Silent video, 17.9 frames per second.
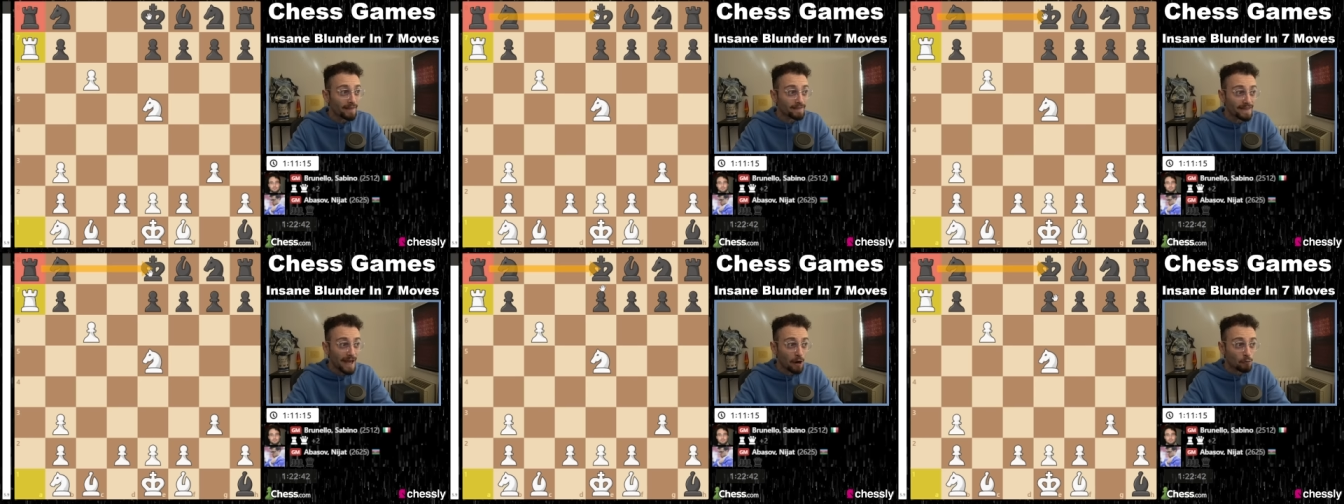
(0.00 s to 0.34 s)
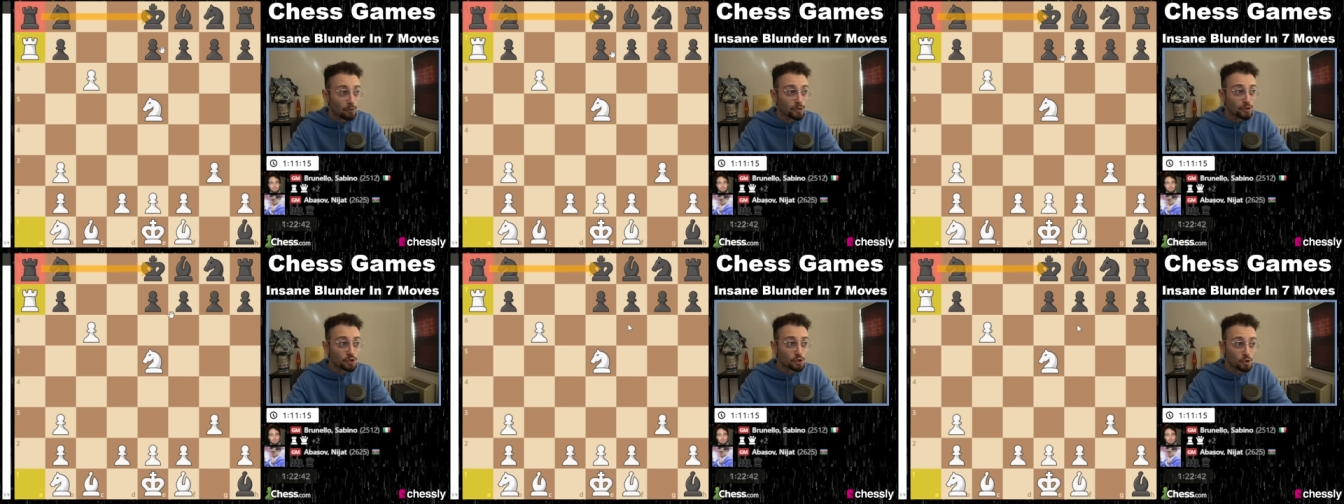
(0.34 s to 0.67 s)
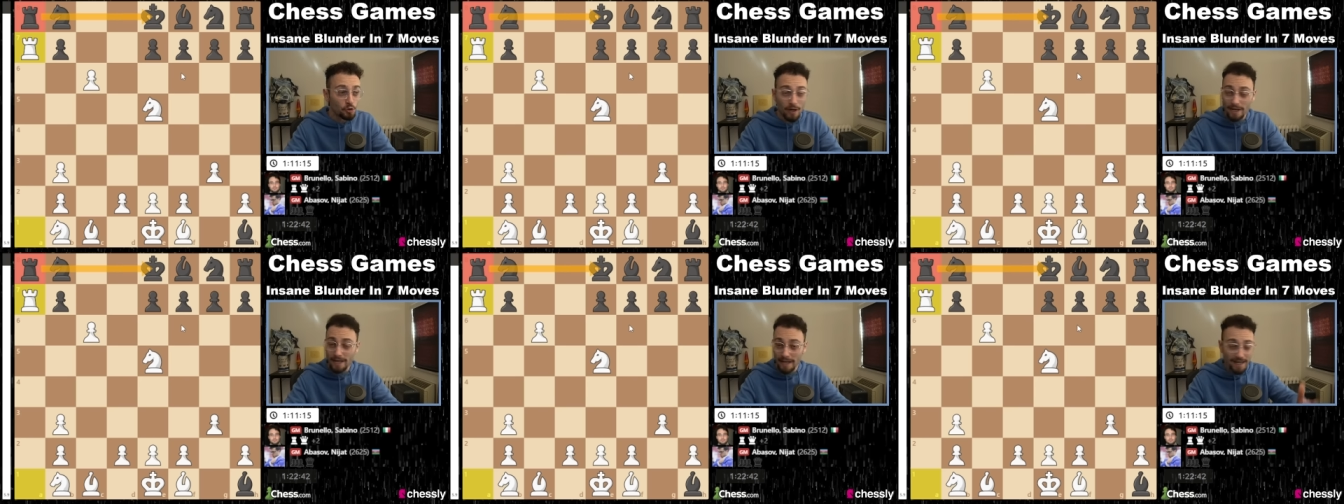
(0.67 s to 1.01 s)
now is...
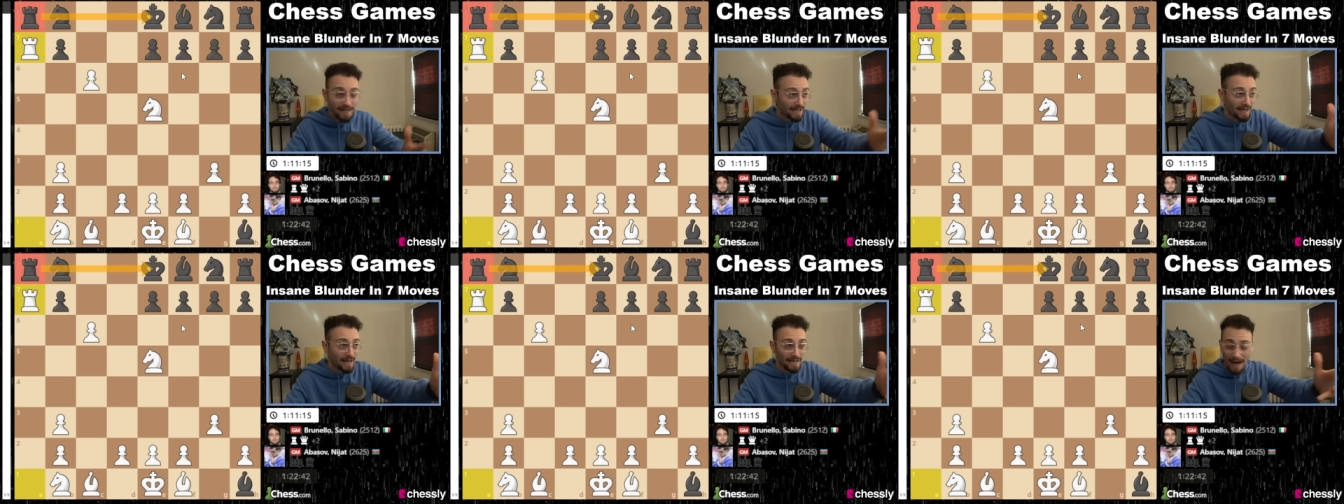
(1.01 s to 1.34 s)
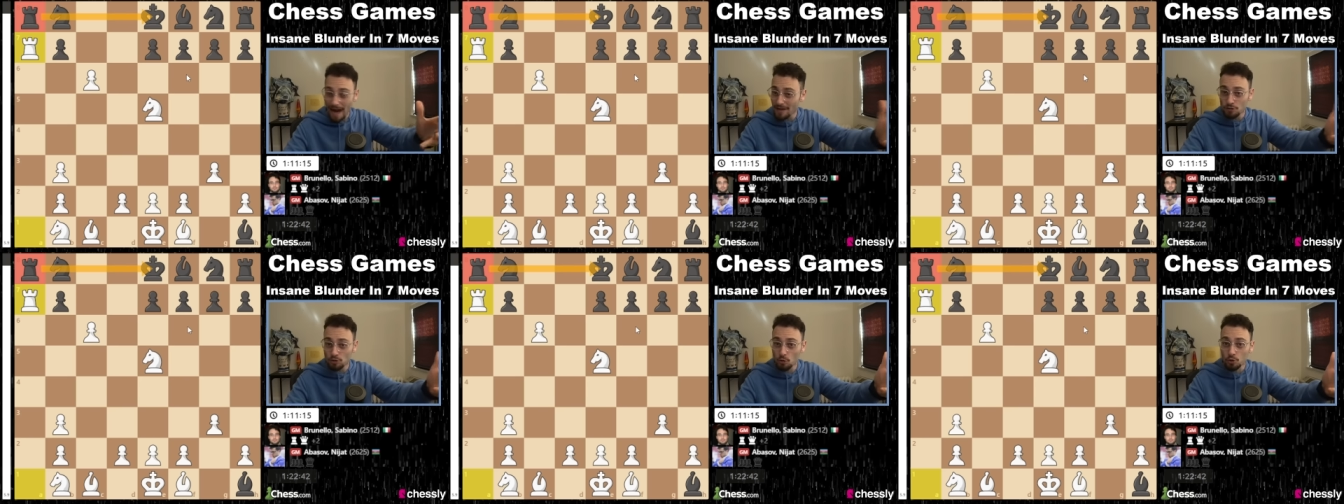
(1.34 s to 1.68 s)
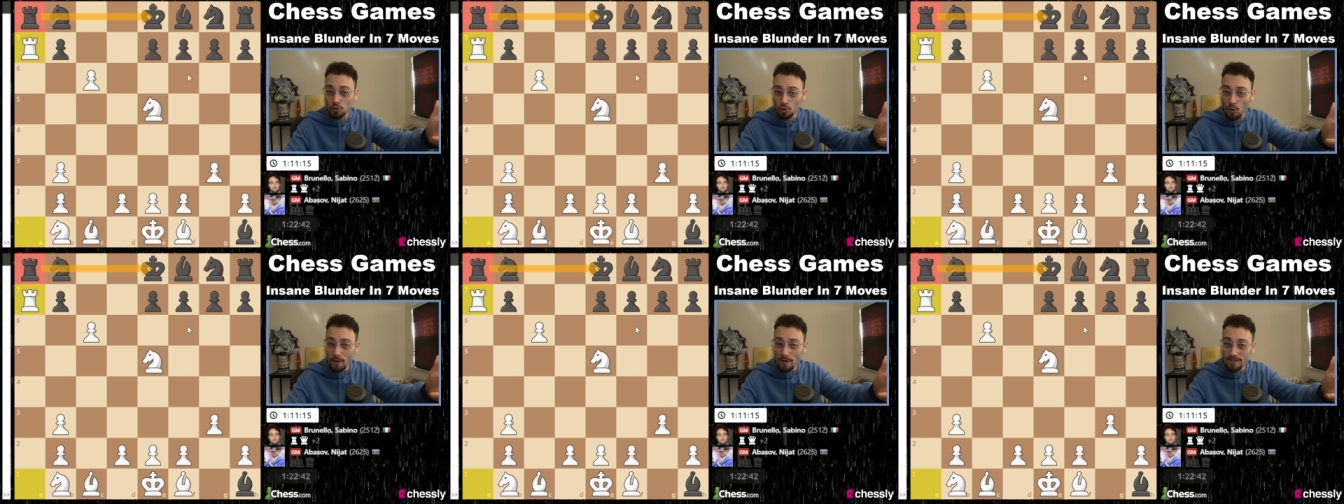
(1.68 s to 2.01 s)
Tra- it, it has no
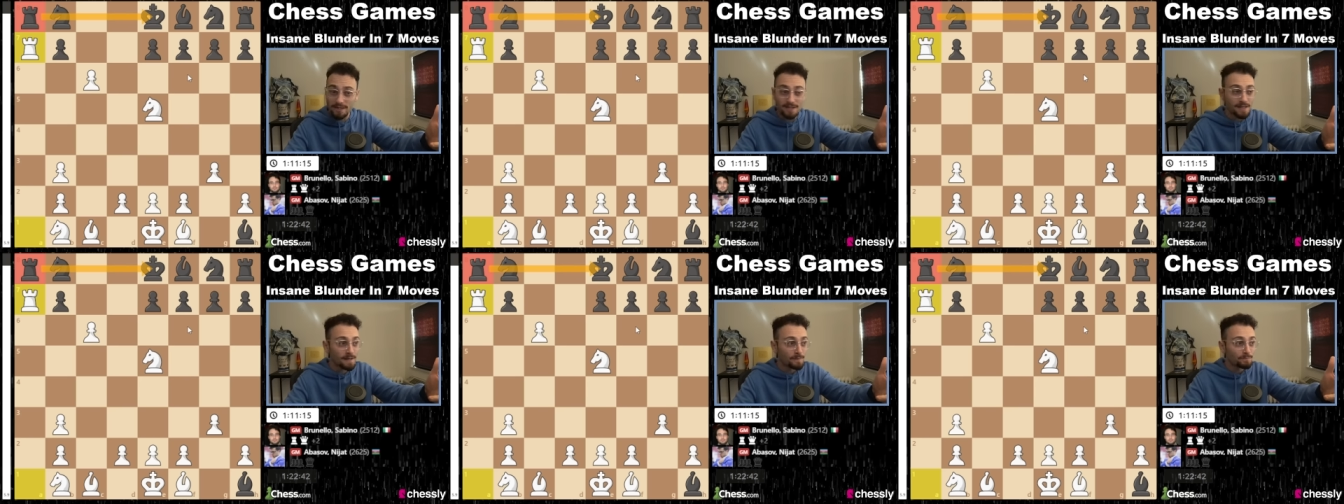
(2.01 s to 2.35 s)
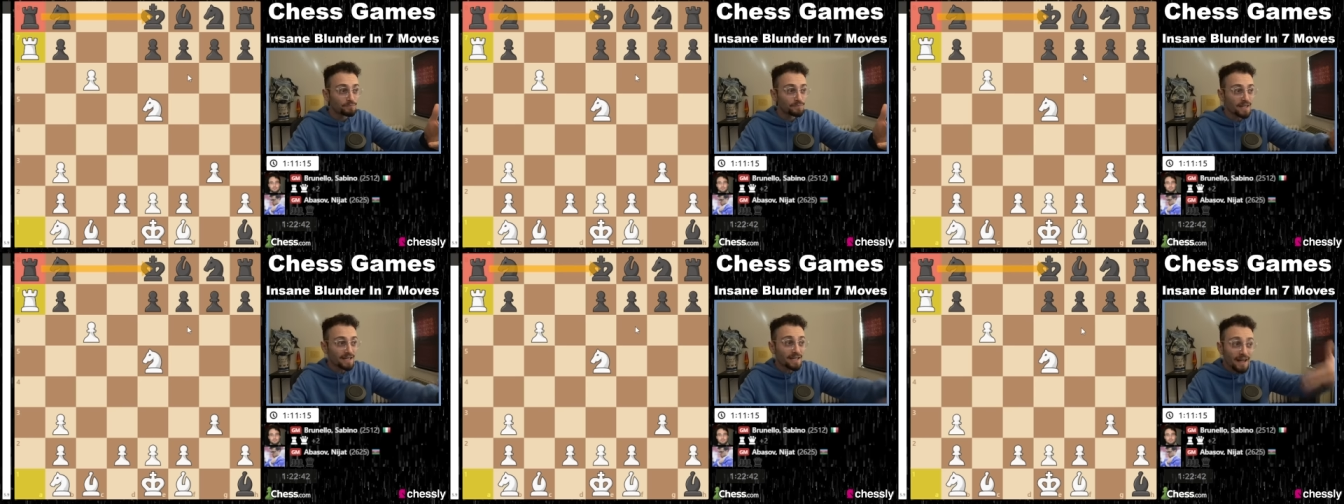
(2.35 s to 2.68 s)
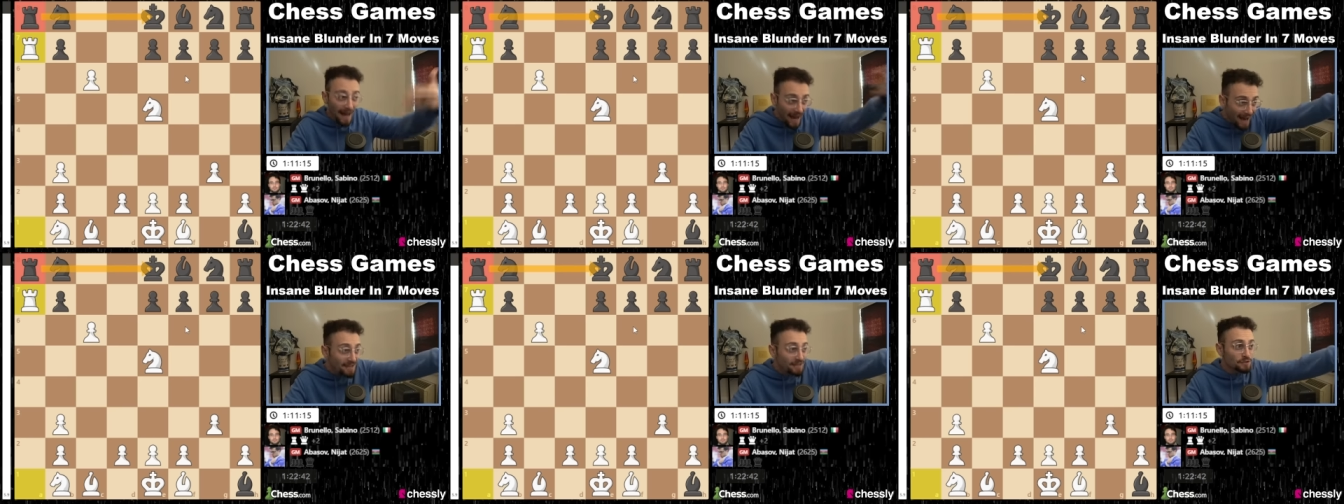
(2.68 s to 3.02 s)
choice. It
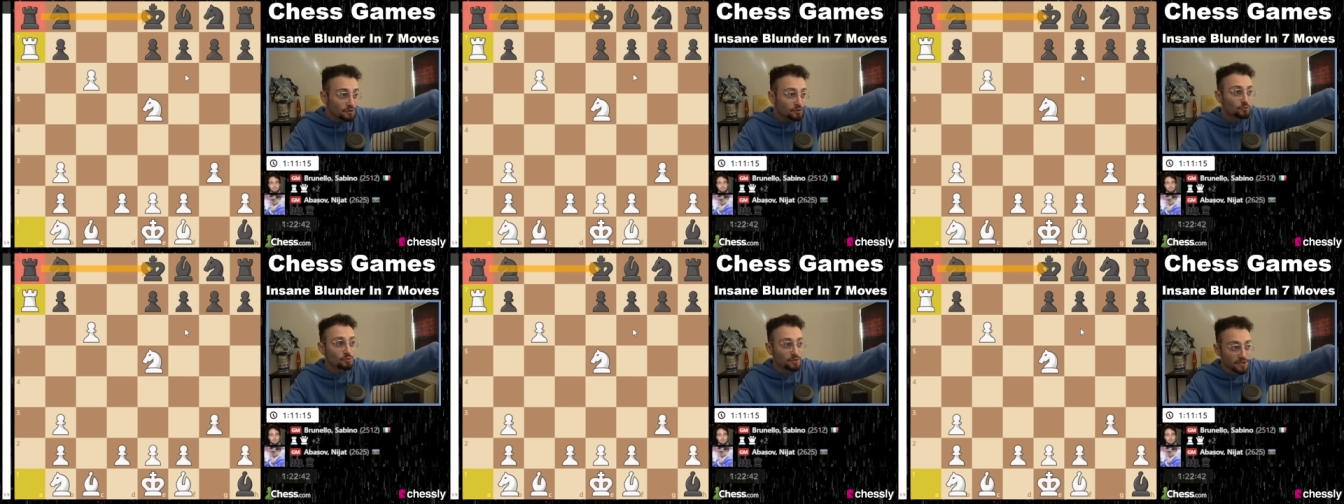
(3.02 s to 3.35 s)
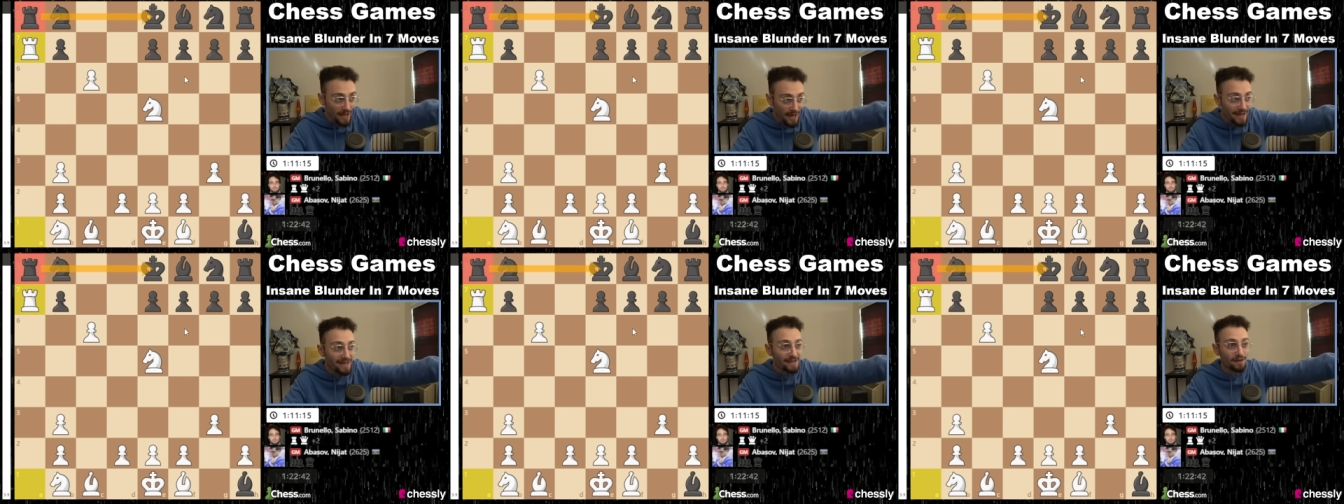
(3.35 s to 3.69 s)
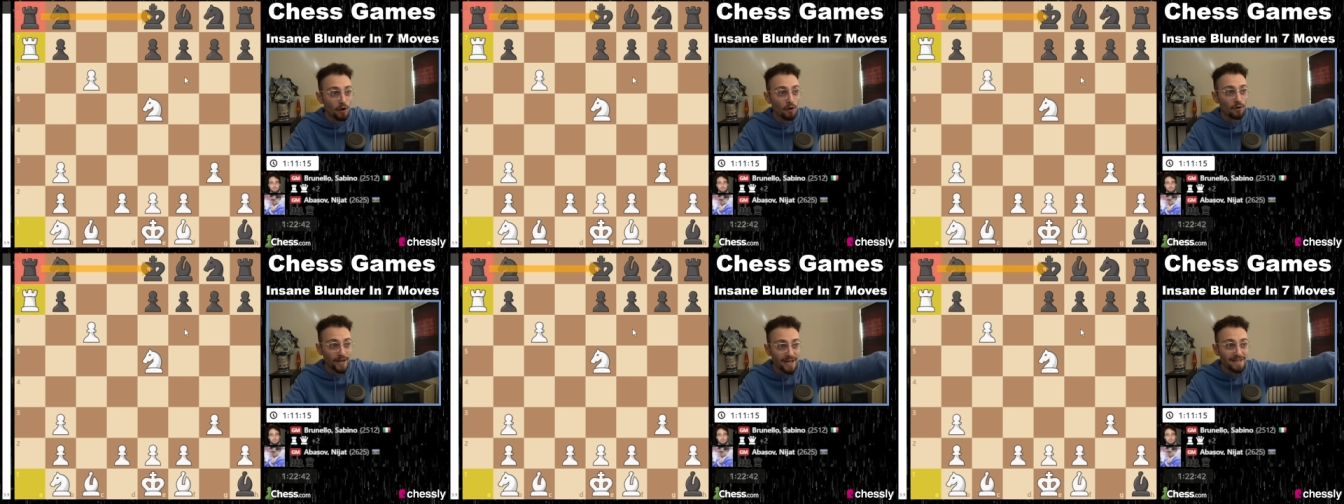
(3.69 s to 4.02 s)
has to
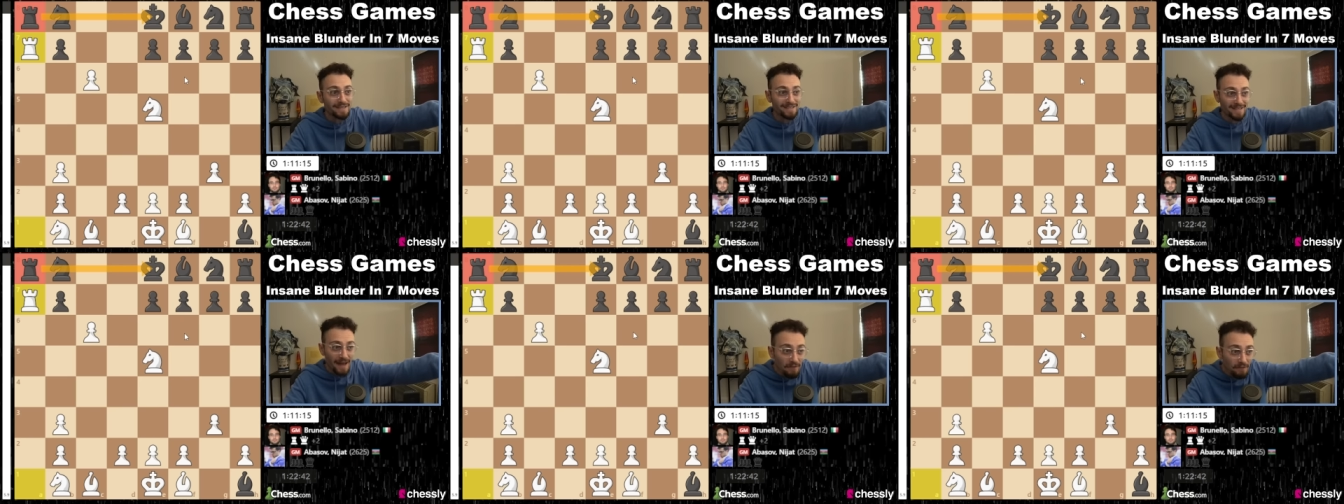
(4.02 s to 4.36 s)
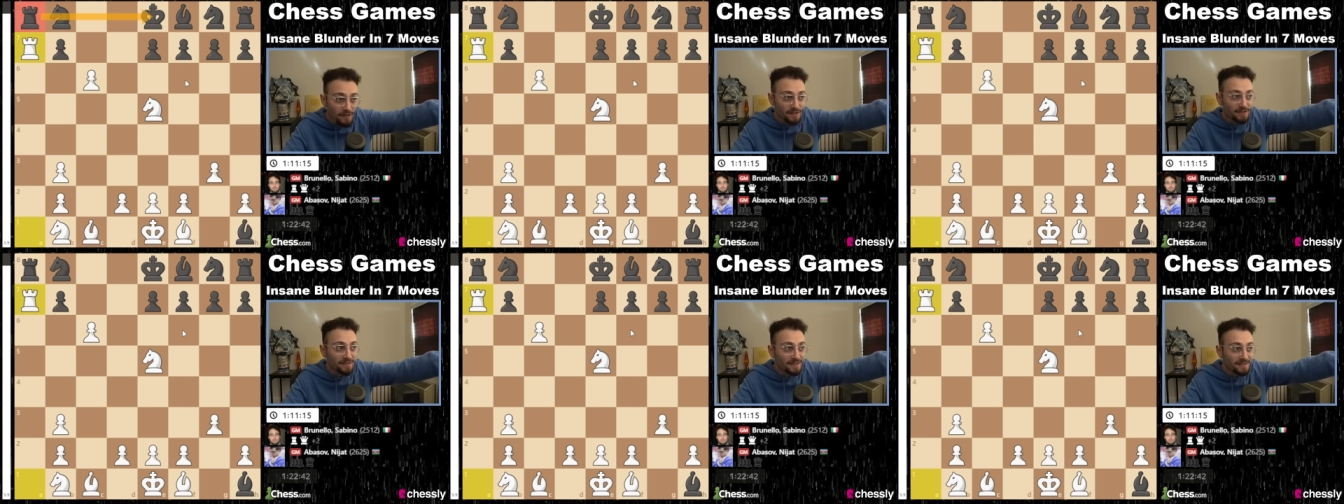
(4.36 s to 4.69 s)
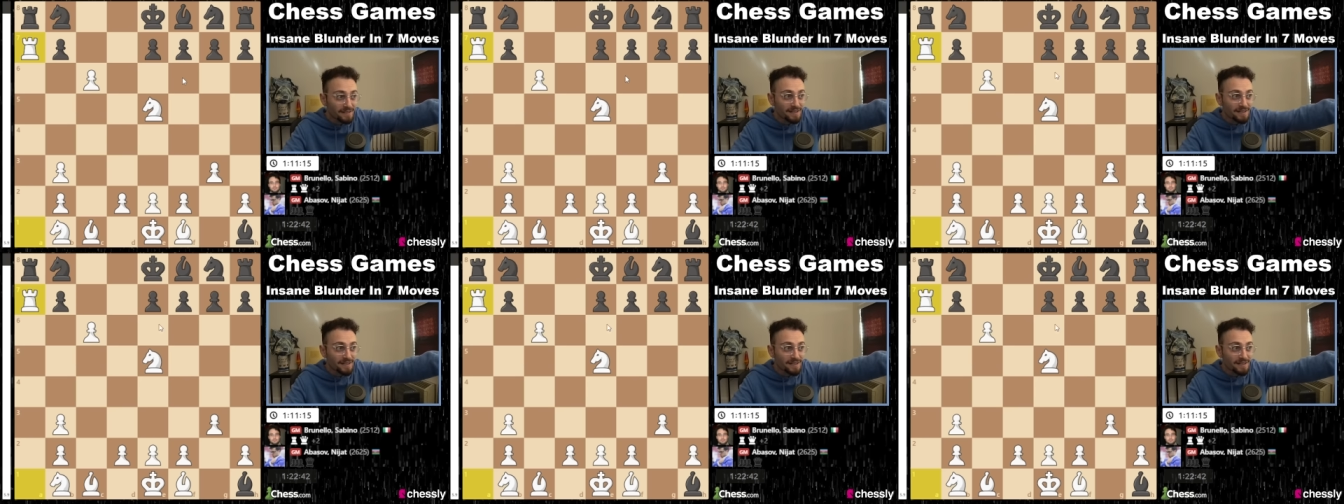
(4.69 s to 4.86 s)
take on a7.